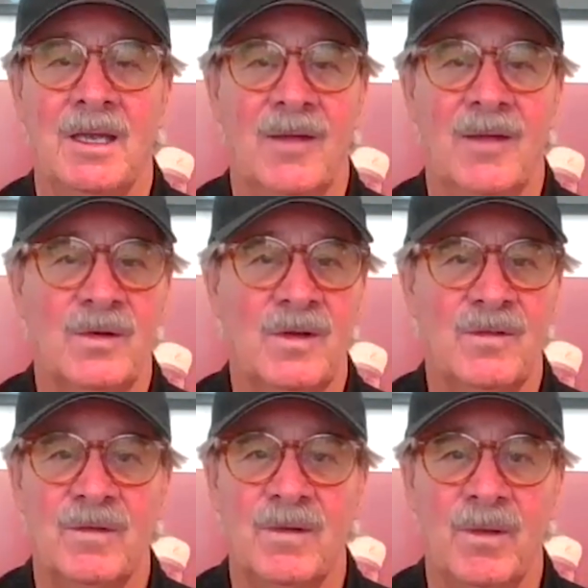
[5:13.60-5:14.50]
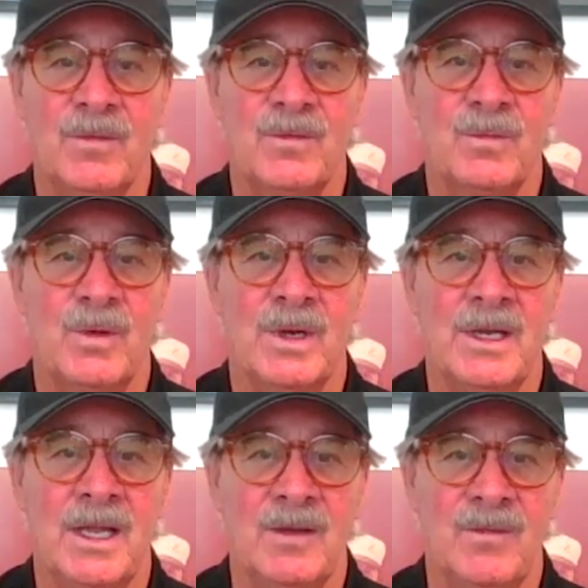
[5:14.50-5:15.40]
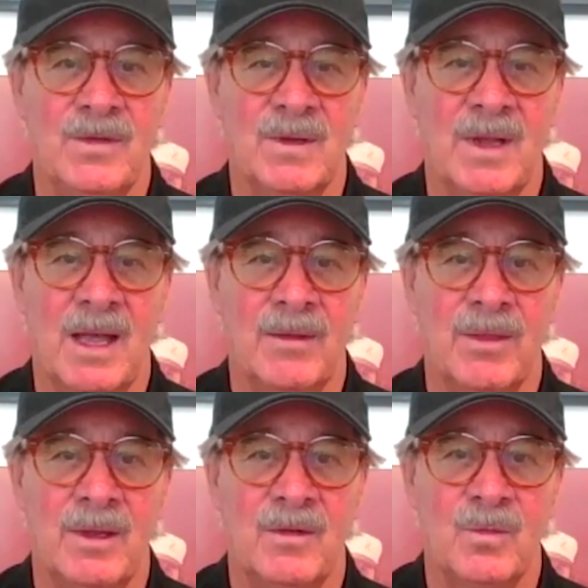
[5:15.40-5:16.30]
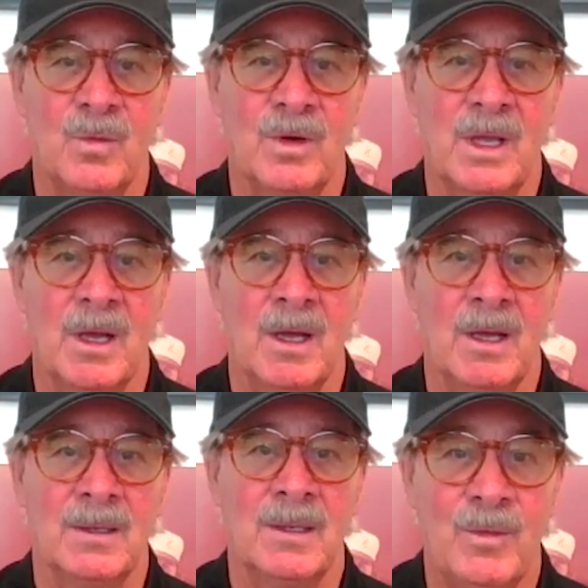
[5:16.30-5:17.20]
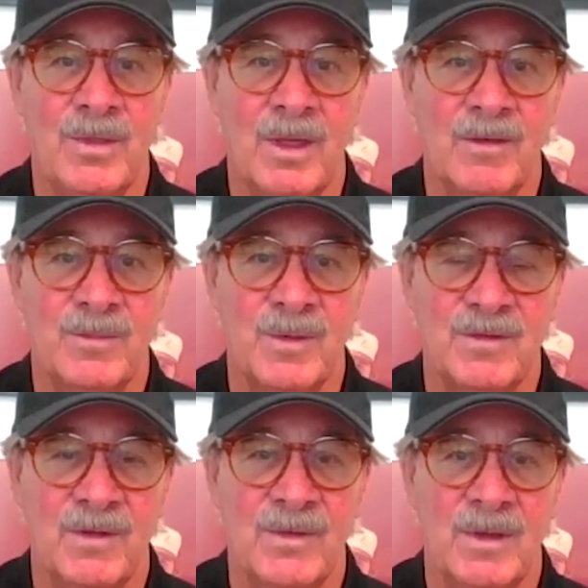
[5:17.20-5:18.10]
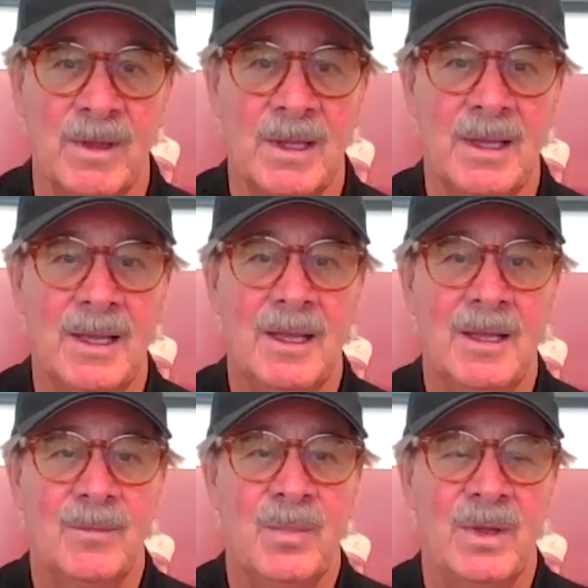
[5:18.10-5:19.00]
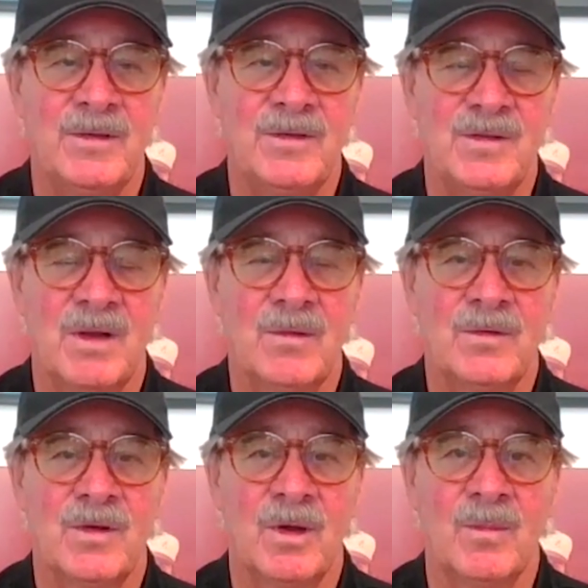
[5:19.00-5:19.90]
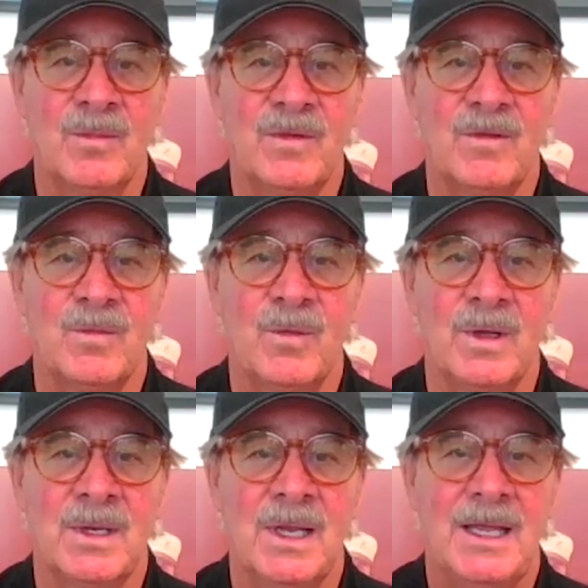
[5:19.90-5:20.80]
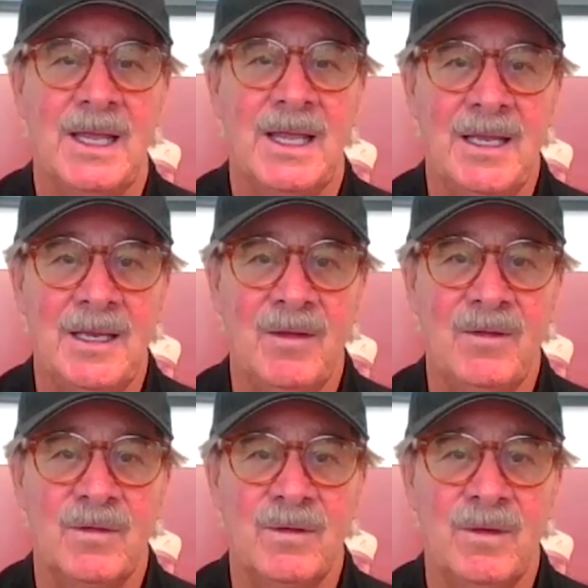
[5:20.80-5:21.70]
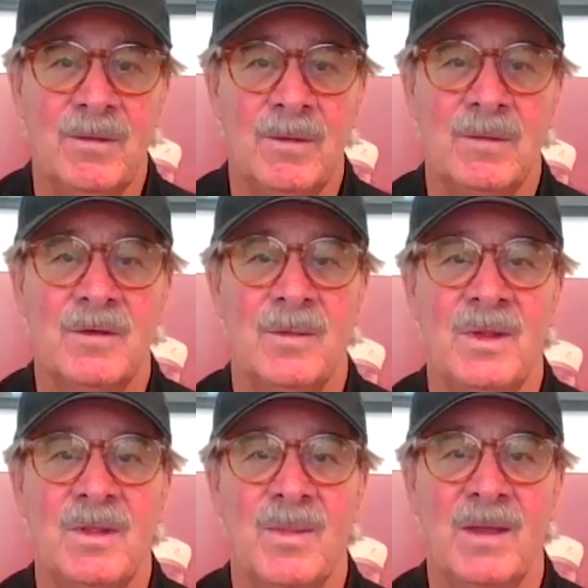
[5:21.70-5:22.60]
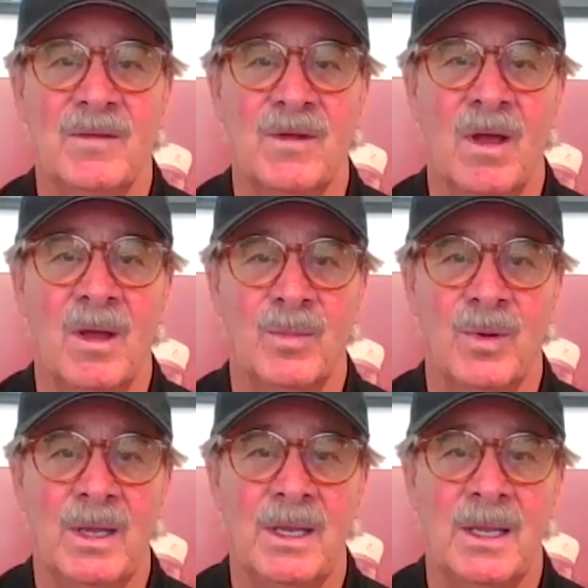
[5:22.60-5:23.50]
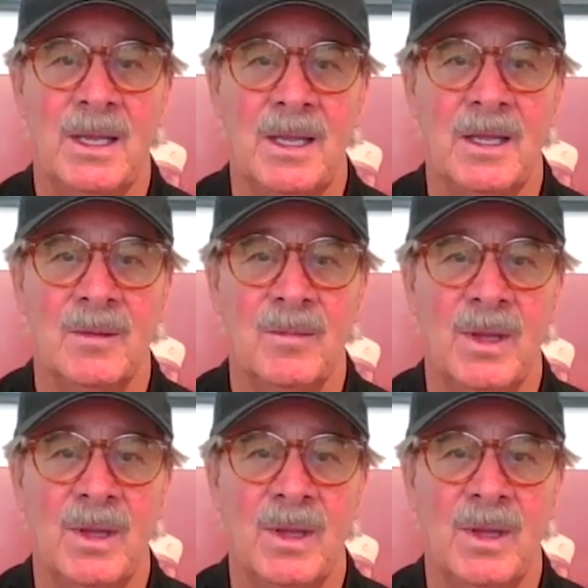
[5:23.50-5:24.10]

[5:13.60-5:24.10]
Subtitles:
I never disclose what an individual athlete is working on with us specifically, but in general terms, it's what he needs to do to be the best Tom Brady he can